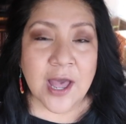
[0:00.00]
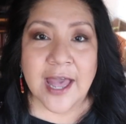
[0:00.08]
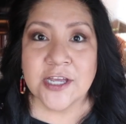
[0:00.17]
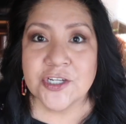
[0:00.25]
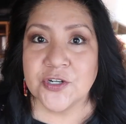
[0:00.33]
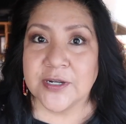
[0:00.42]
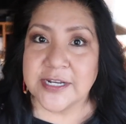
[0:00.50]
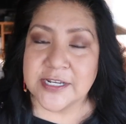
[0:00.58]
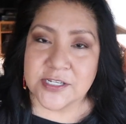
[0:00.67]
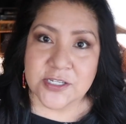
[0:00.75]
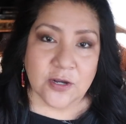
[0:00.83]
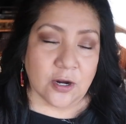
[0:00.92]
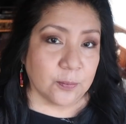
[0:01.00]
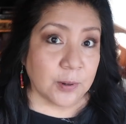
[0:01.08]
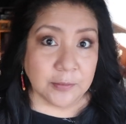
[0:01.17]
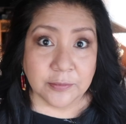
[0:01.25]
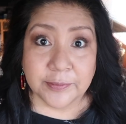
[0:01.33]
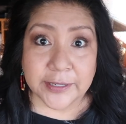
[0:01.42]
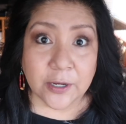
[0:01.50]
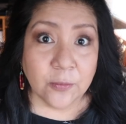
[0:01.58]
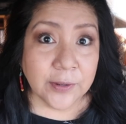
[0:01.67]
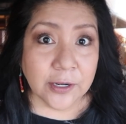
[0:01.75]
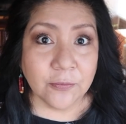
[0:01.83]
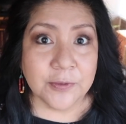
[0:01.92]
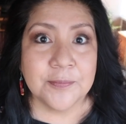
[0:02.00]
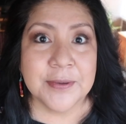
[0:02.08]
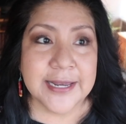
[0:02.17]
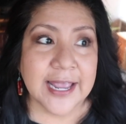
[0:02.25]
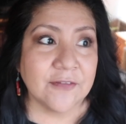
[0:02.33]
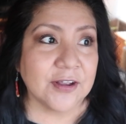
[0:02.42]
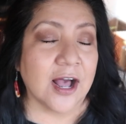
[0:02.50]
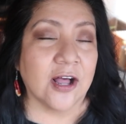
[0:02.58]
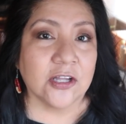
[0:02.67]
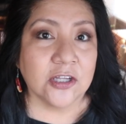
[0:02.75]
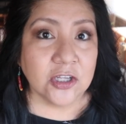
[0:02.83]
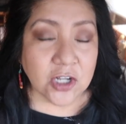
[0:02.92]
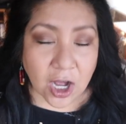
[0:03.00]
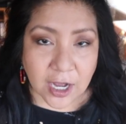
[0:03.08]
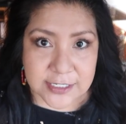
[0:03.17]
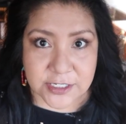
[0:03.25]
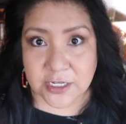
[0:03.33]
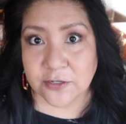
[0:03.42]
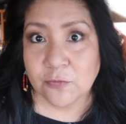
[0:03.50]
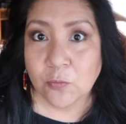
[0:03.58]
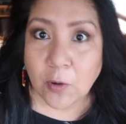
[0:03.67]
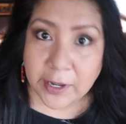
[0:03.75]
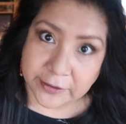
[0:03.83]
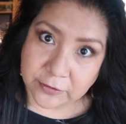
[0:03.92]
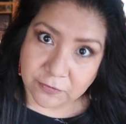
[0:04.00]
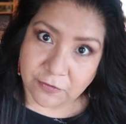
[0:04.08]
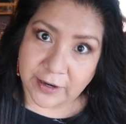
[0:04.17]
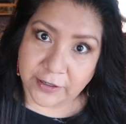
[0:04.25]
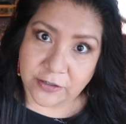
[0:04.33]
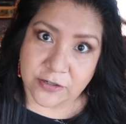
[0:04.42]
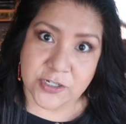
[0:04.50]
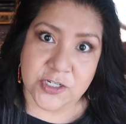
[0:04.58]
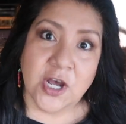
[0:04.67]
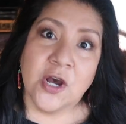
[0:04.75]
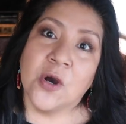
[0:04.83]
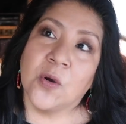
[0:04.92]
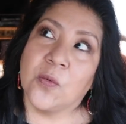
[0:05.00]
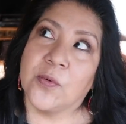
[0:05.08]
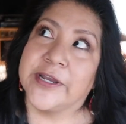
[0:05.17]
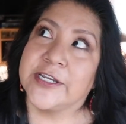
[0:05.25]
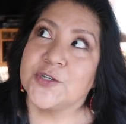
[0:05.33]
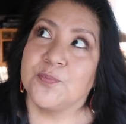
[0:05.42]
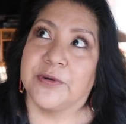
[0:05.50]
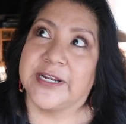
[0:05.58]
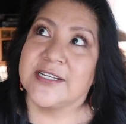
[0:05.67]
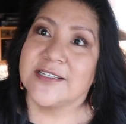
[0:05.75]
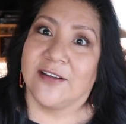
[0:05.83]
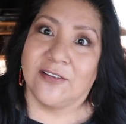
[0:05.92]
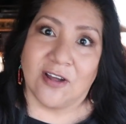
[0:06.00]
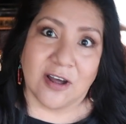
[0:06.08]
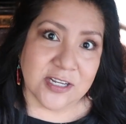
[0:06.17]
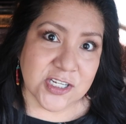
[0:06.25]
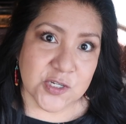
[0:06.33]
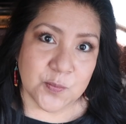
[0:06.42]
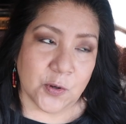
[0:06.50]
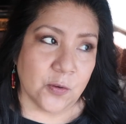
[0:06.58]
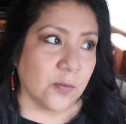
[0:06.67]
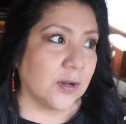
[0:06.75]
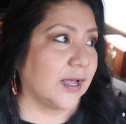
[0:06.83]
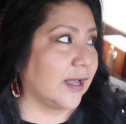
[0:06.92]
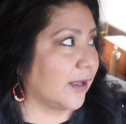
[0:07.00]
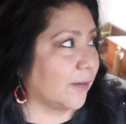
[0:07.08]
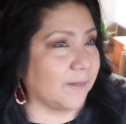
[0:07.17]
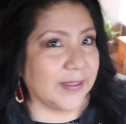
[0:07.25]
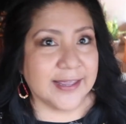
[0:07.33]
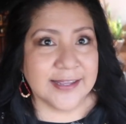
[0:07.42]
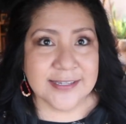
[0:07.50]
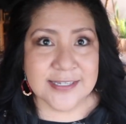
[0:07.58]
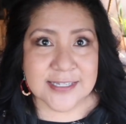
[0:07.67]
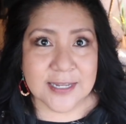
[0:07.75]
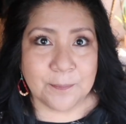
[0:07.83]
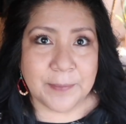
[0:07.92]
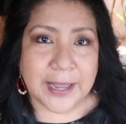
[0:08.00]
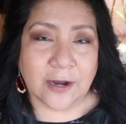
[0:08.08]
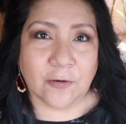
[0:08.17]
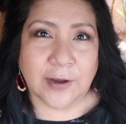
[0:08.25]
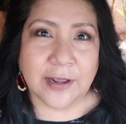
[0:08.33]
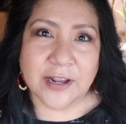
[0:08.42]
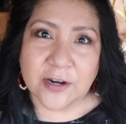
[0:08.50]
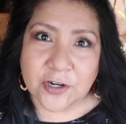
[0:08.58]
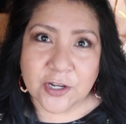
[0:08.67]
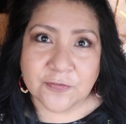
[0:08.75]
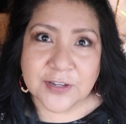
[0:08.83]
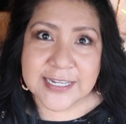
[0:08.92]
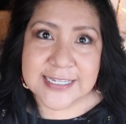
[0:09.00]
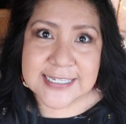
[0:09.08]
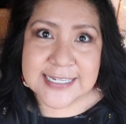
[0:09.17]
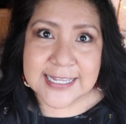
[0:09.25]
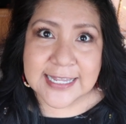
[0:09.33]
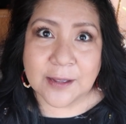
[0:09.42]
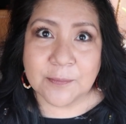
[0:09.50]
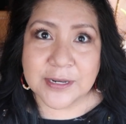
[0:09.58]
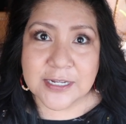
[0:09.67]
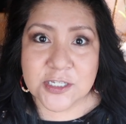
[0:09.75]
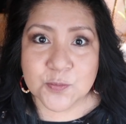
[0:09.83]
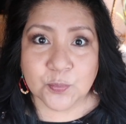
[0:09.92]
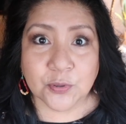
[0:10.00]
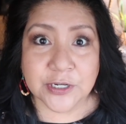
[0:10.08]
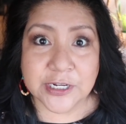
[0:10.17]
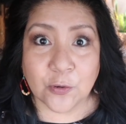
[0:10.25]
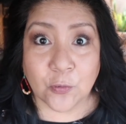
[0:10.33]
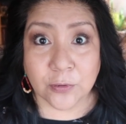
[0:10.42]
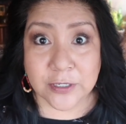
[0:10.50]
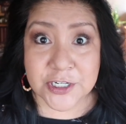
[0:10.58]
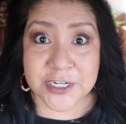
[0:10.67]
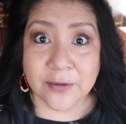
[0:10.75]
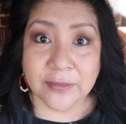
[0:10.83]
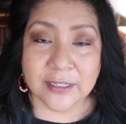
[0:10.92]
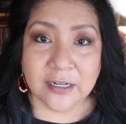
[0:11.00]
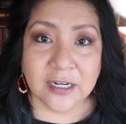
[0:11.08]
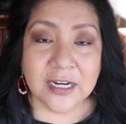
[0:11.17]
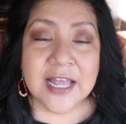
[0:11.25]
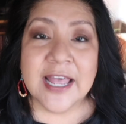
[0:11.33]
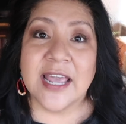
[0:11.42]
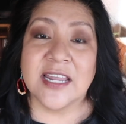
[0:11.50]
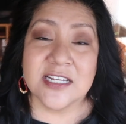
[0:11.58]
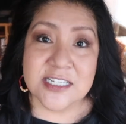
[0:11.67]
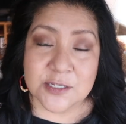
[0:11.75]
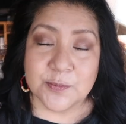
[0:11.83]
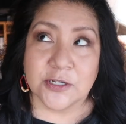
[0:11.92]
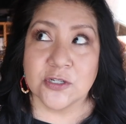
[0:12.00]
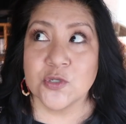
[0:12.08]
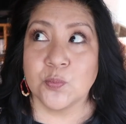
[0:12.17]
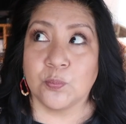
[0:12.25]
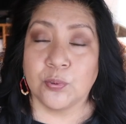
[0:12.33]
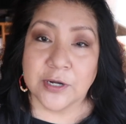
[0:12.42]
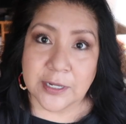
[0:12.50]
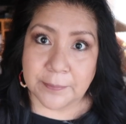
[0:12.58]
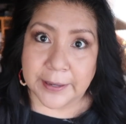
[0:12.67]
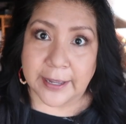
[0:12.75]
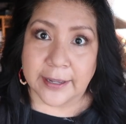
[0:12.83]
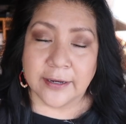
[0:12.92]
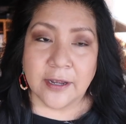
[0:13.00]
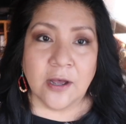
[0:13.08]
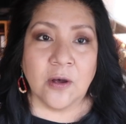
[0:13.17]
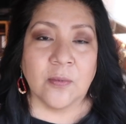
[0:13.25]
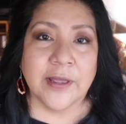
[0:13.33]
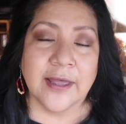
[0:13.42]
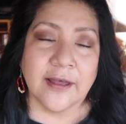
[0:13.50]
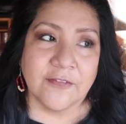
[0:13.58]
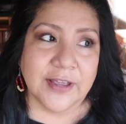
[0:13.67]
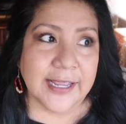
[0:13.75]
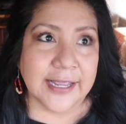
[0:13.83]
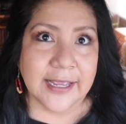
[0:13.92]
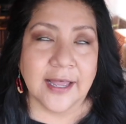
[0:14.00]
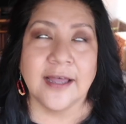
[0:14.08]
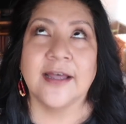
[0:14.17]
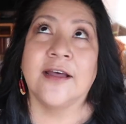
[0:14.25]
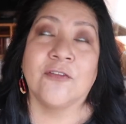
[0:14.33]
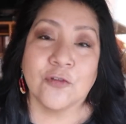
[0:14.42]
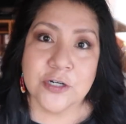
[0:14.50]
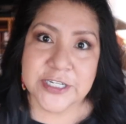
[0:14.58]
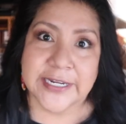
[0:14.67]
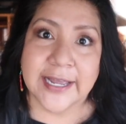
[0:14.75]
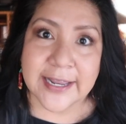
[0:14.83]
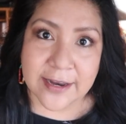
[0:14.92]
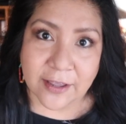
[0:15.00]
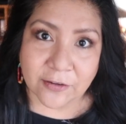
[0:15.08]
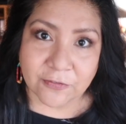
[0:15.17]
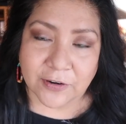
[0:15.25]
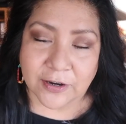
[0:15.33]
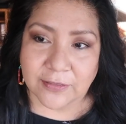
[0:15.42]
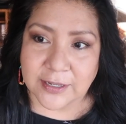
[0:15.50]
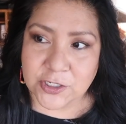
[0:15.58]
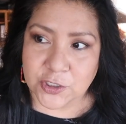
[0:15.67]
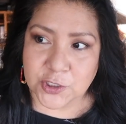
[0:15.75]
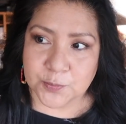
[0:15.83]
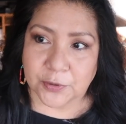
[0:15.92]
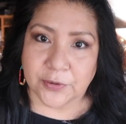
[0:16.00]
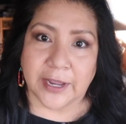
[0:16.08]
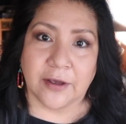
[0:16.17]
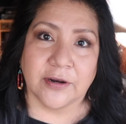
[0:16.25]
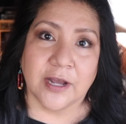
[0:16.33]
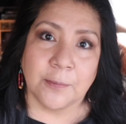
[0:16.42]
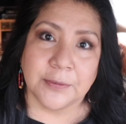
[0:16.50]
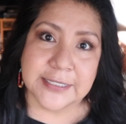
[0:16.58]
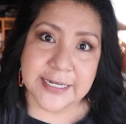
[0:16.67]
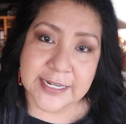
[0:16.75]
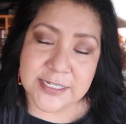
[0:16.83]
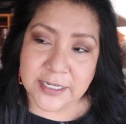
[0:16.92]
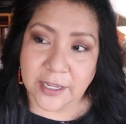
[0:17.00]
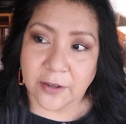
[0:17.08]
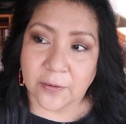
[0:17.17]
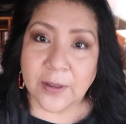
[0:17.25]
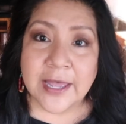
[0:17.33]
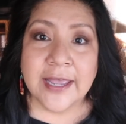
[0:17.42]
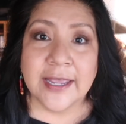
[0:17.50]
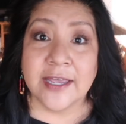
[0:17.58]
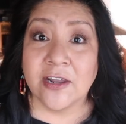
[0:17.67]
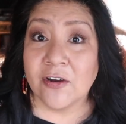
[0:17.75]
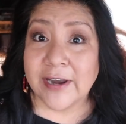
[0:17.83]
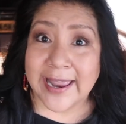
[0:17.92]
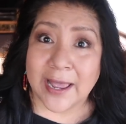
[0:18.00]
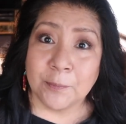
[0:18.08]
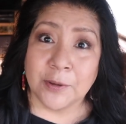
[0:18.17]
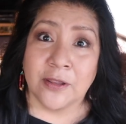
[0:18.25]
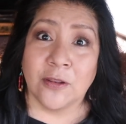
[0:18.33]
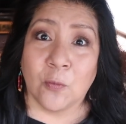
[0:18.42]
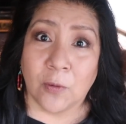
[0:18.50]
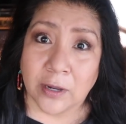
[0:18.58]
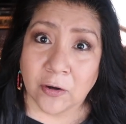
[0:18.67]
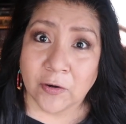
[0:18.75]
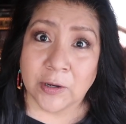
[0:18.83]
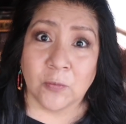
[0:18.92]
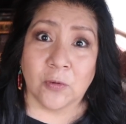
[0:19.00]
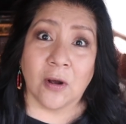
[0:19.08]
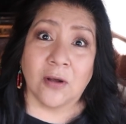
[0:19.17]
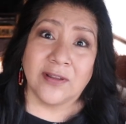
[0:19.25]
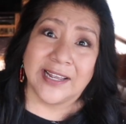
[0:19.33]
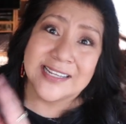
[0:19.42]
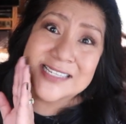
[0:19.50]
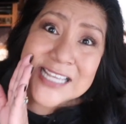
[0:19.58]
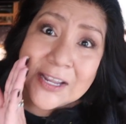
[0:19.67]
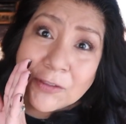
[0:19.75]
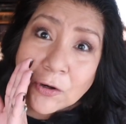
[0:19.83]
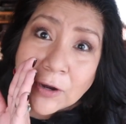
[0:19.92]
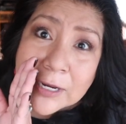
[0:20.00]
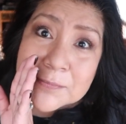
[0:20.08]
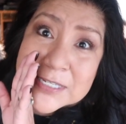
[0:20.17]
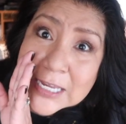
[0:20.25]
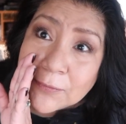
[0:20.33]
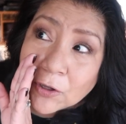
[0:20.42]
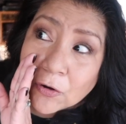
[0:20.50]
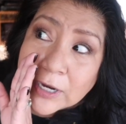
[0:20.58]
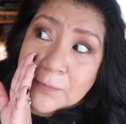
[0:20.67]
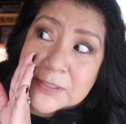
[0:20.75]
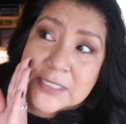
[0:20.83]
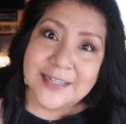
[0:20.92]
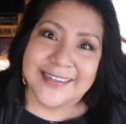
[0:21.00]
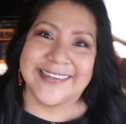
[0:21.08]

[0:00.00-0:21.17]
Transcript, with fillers: As you guys are probably aware, we've been having a lot of wildfires, which brings a lot of smoke, um, hence the background. I don't know if you can see that, but it's pretty orange out there and it smells pretty bad. We have a, unfortunately, another fire that just broke out a couple of days ago in our Napa and the winery and we're all like, save the grapes, save the grapes